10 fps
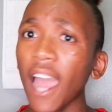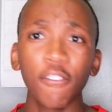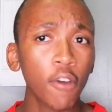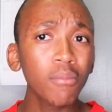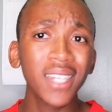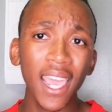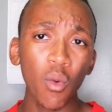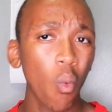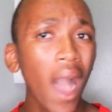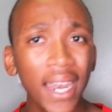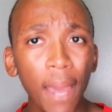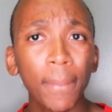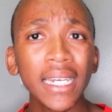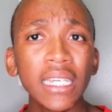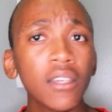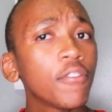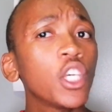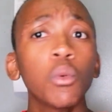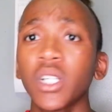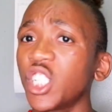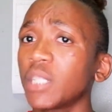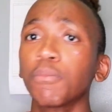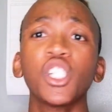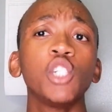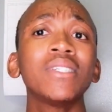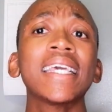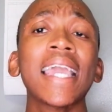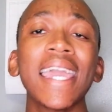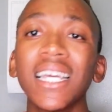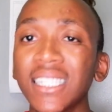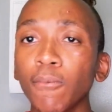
from day one, I believe you were just producing hits.